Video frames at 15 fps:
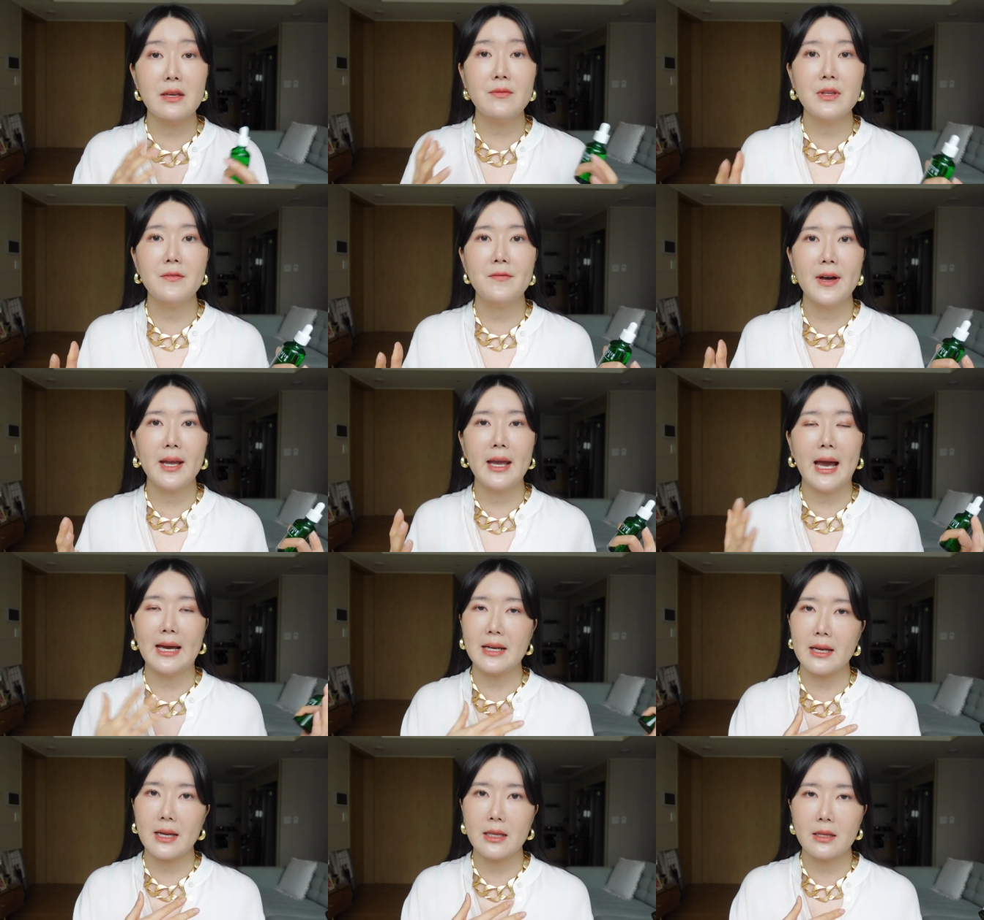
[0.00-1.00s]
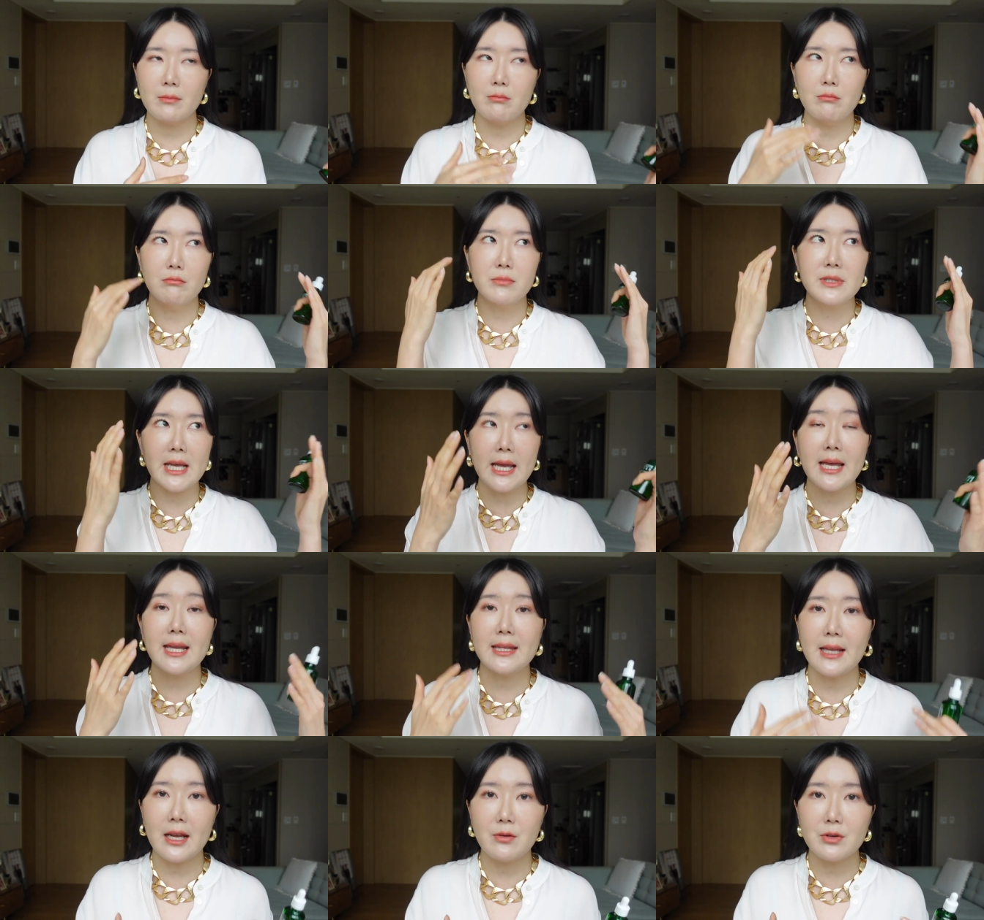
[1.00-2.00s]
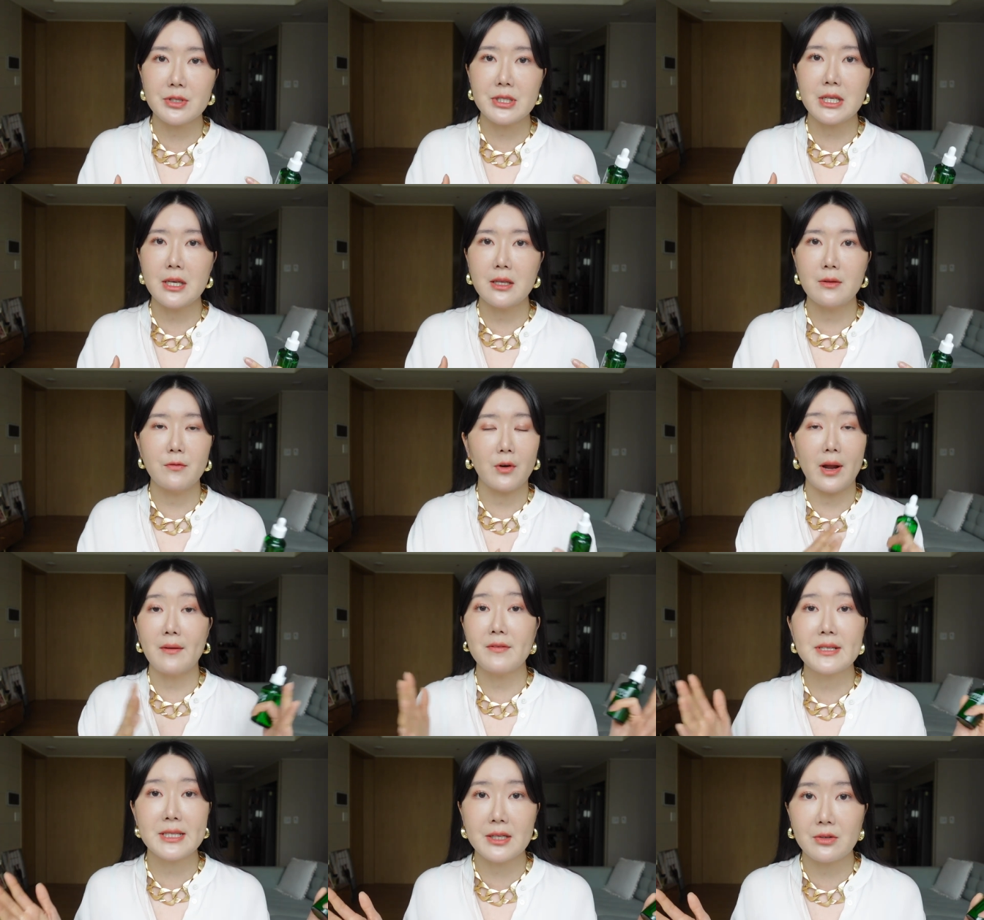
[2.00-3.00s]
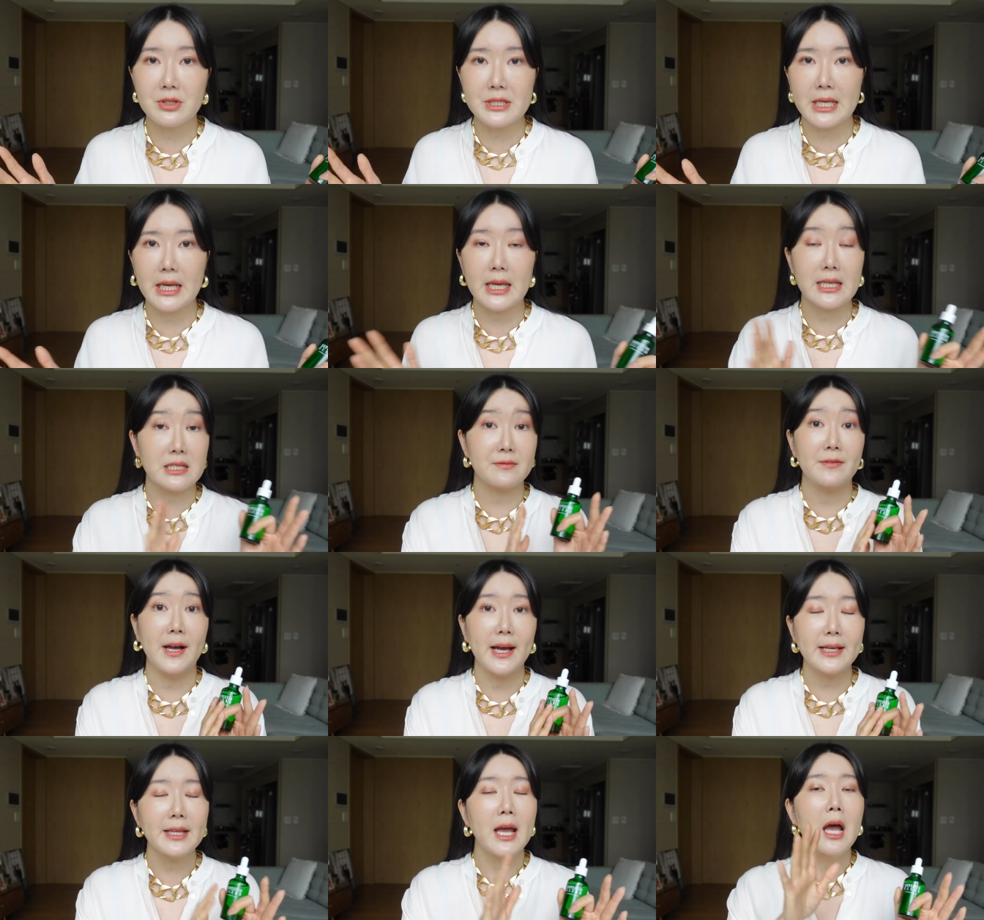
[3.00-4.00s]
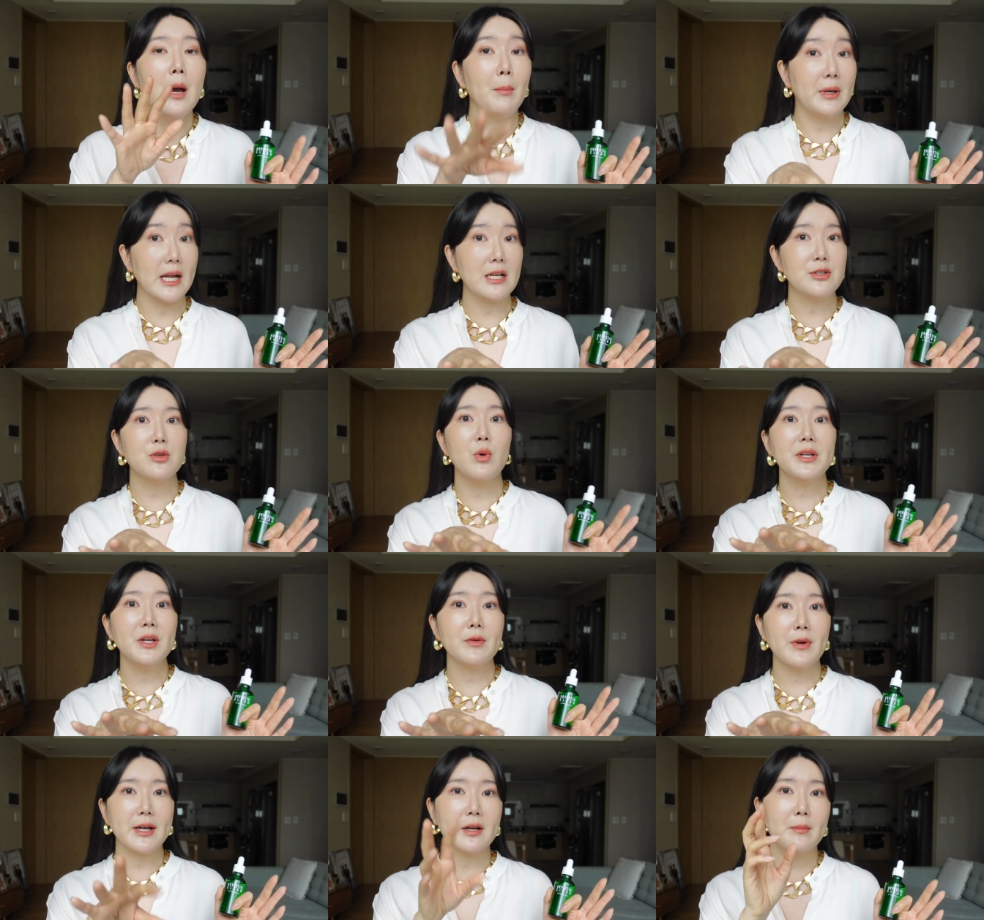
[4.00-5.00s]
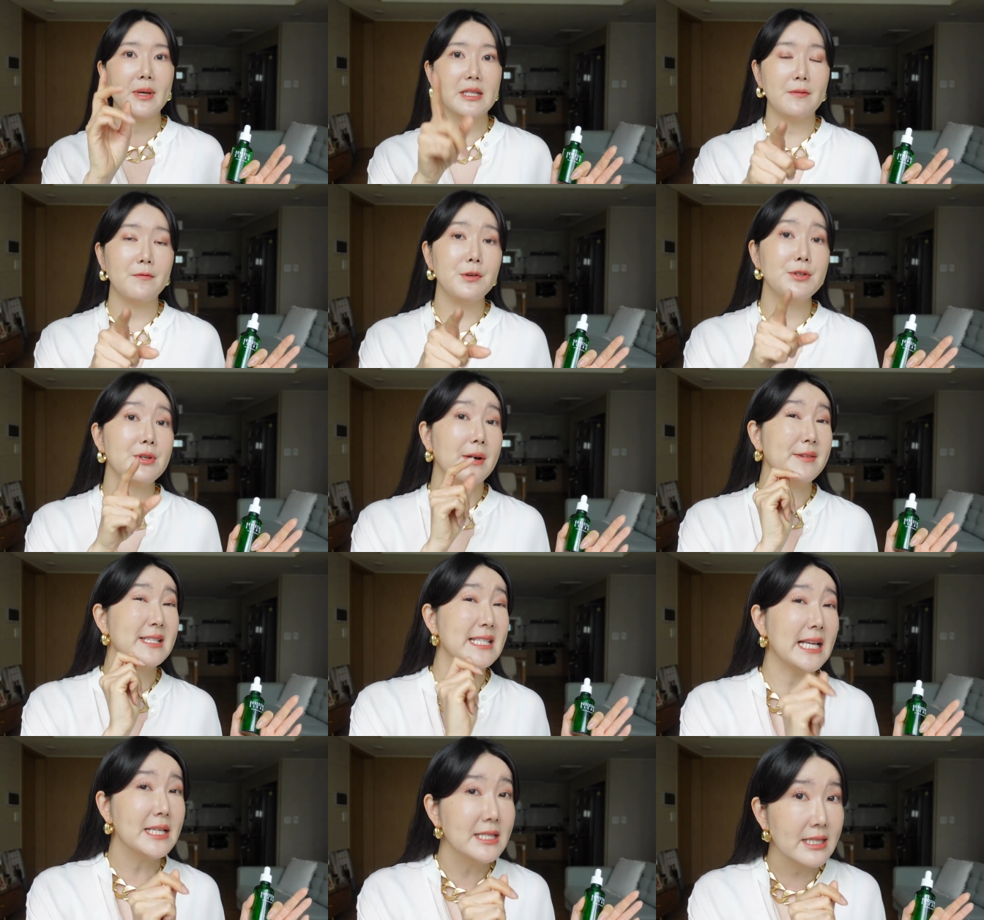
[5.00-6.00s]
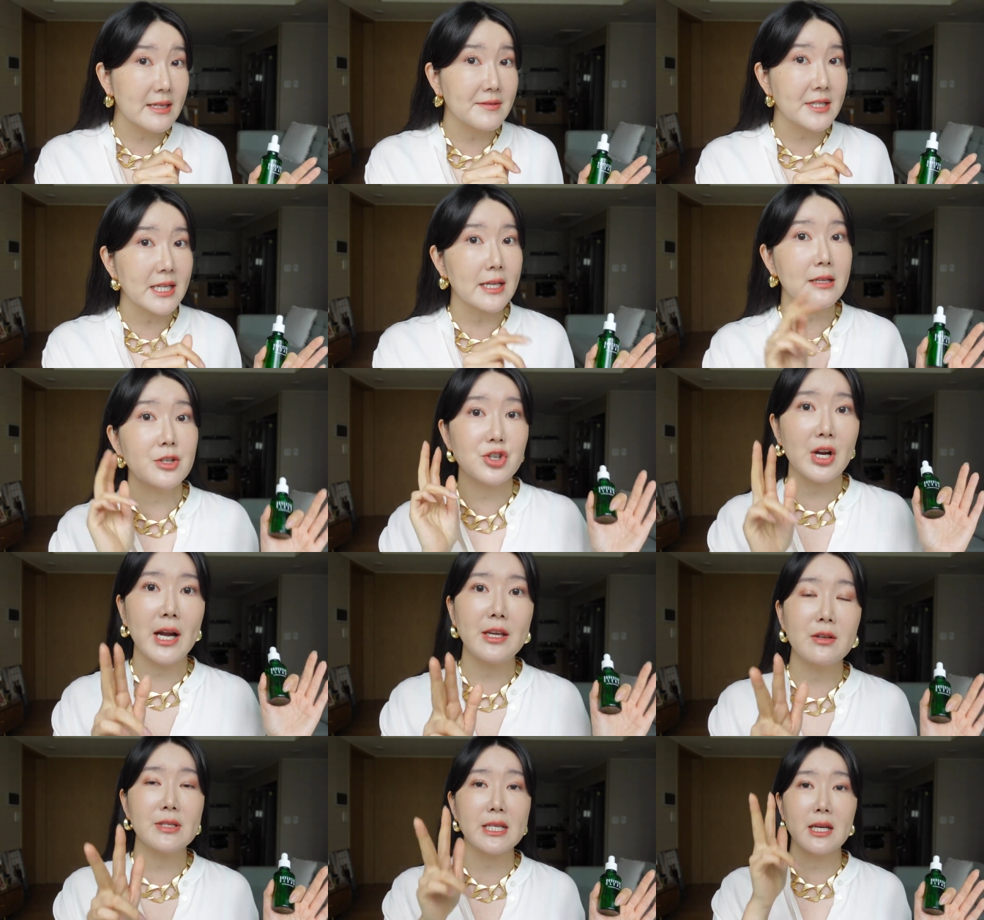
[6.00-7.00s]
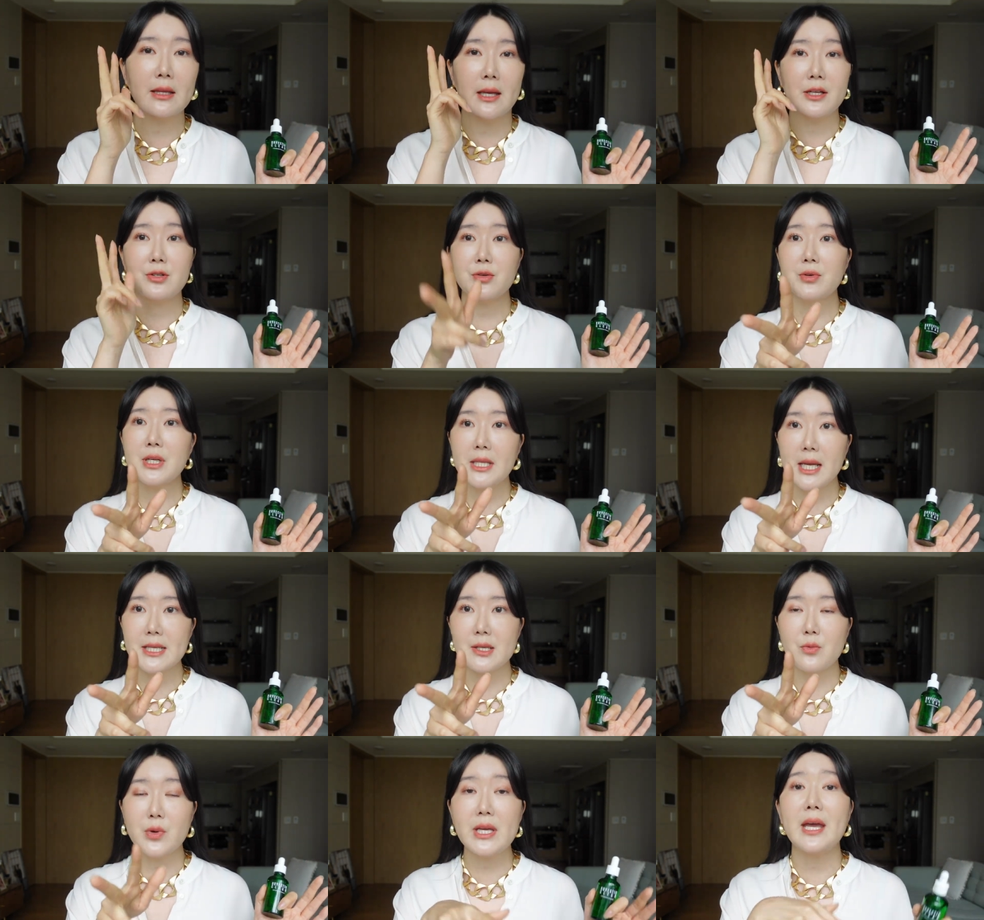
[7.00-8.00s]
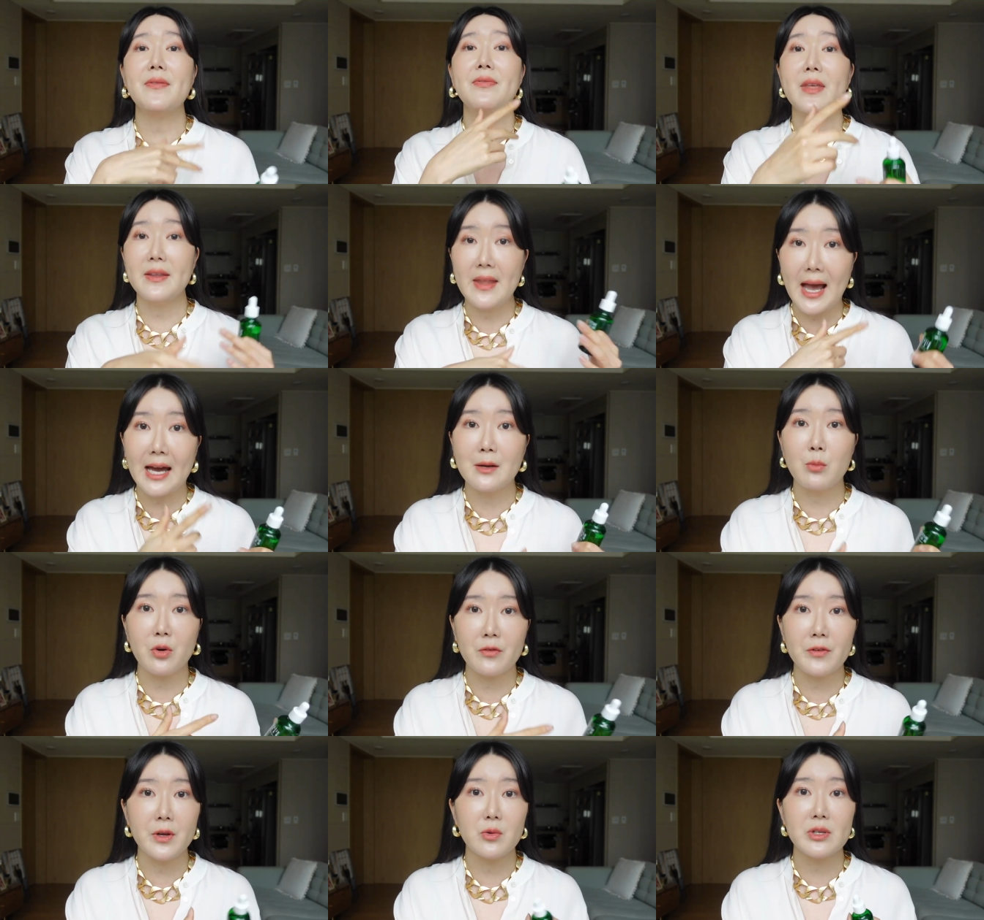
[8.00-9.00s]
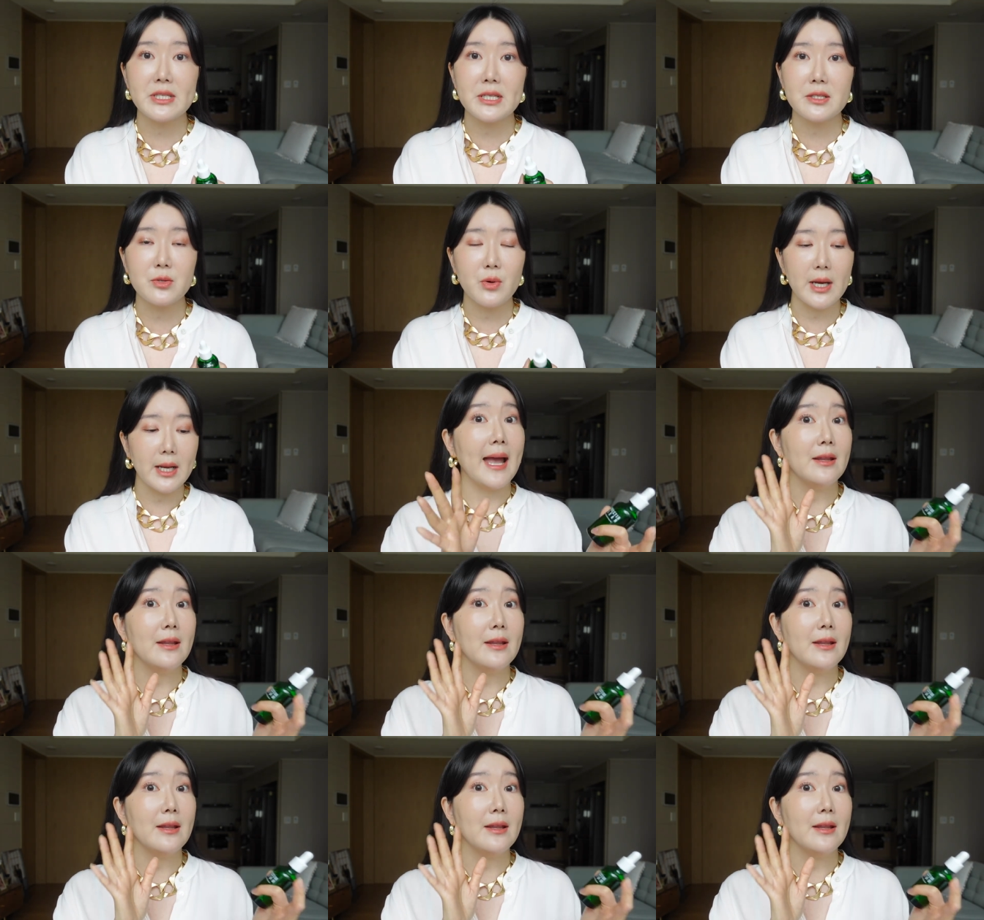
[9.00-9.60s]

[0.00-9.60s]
Even if I added in day and night routine for every single day, it's fine. But I do want to recommend if you do have sensitive skin, try using it like three days a week and then add more frequency to it.